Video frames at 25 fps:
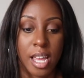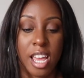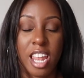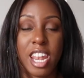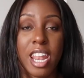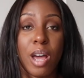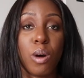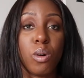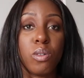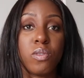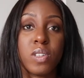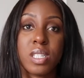
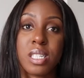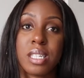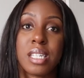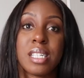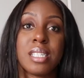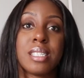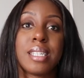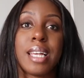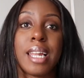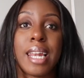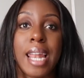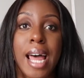Now,
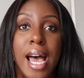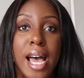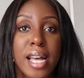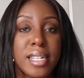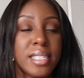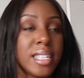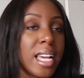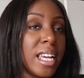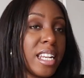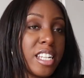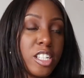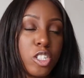obviously, to
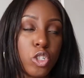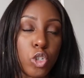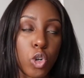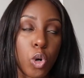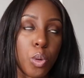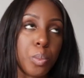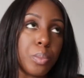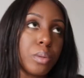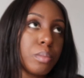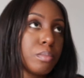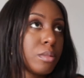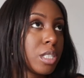land any
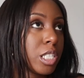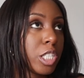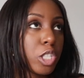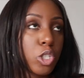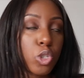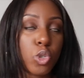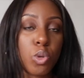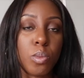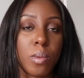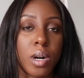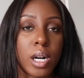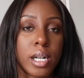job,
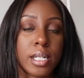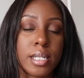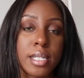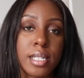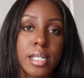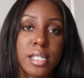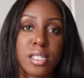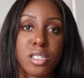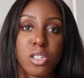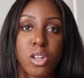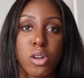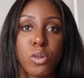digital
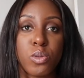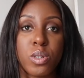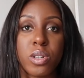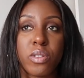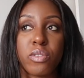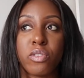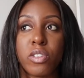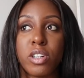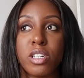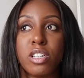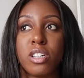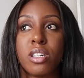marketing is no
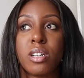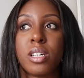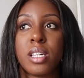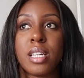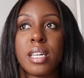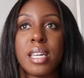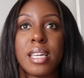different.